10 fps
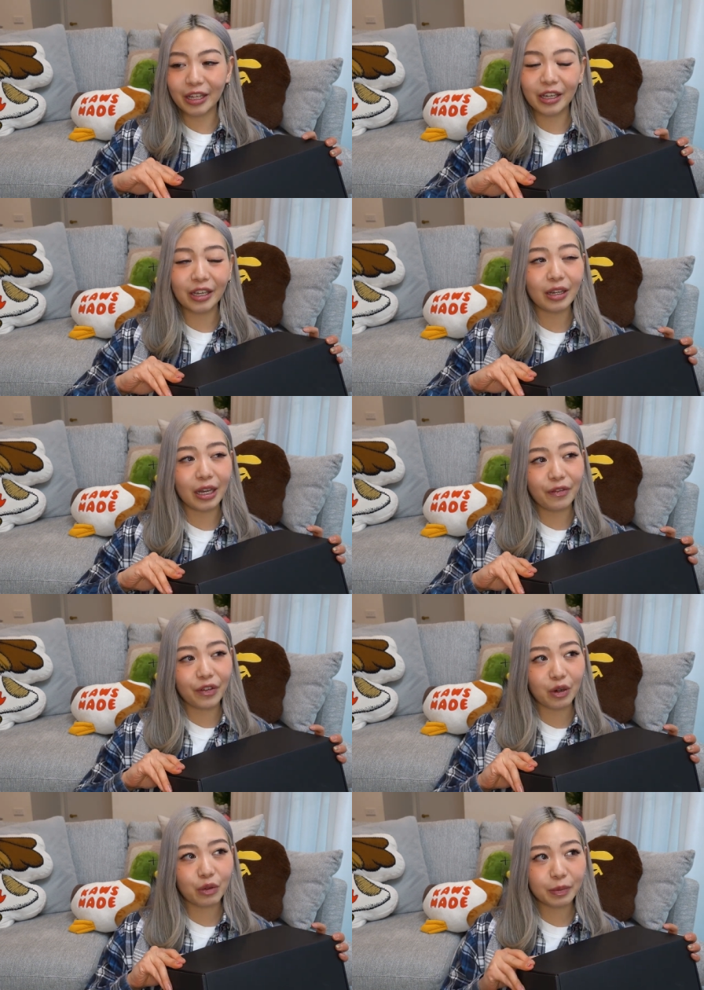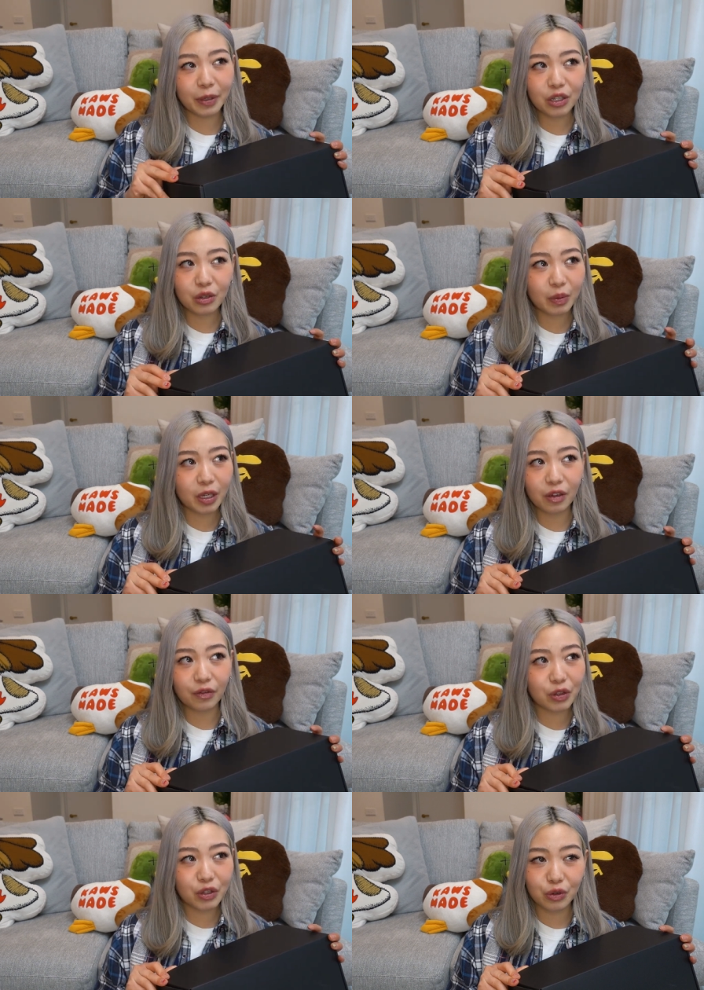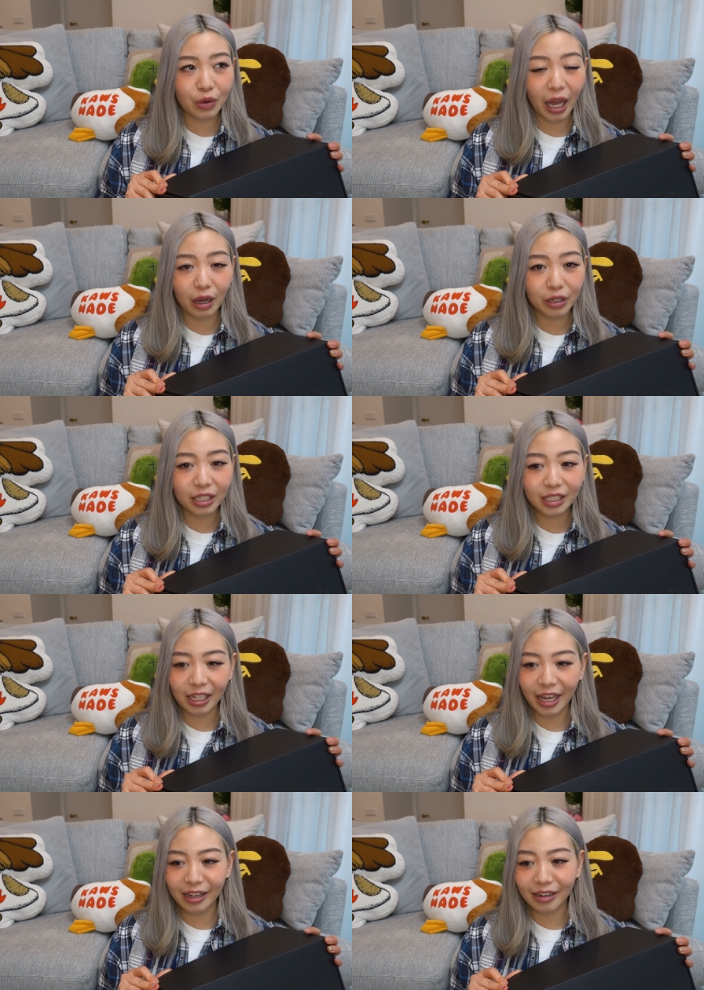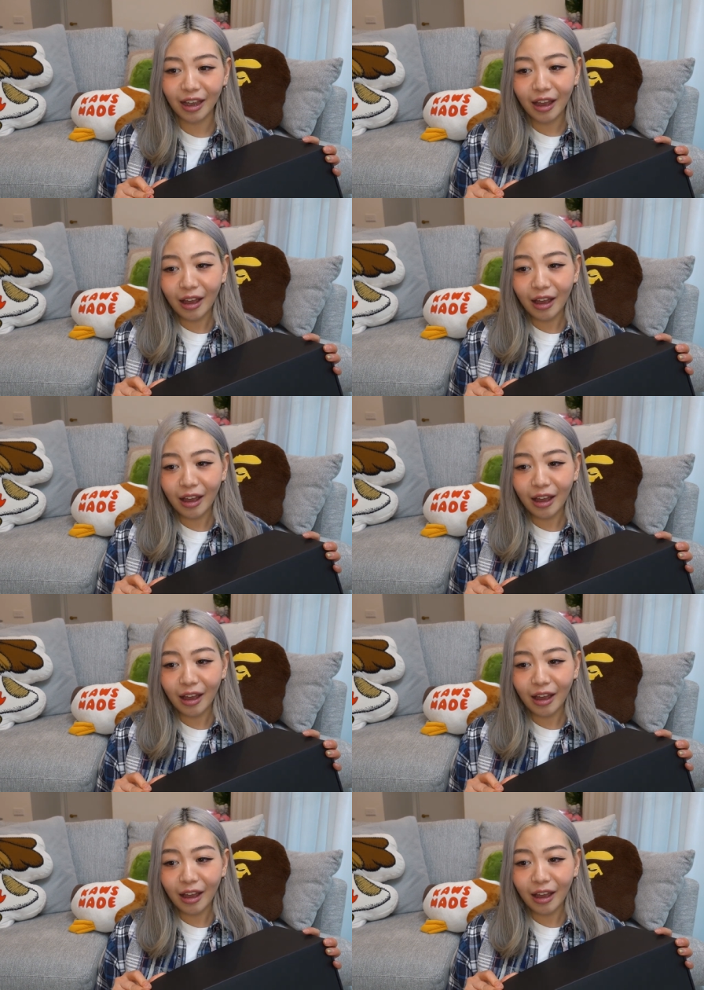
The event was meant to be for two hours and